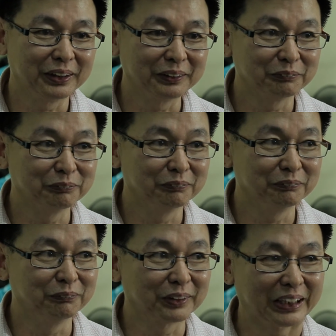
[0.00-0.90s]
And
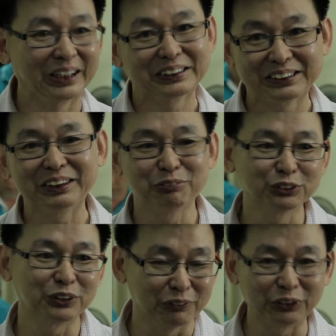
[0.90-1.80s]
can
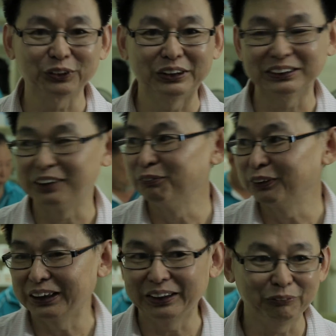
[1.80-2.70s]
see most of our doctors,
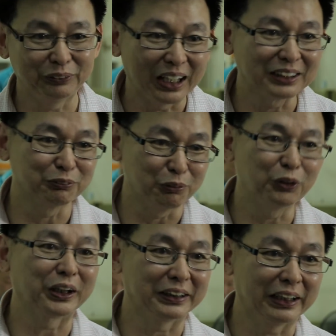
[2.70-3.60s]
are, they we ask
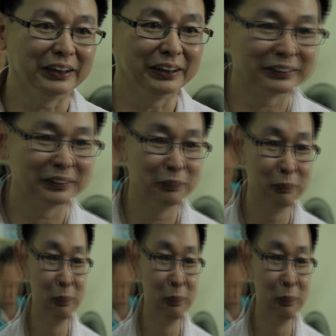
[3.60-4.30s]
for more than 10 years.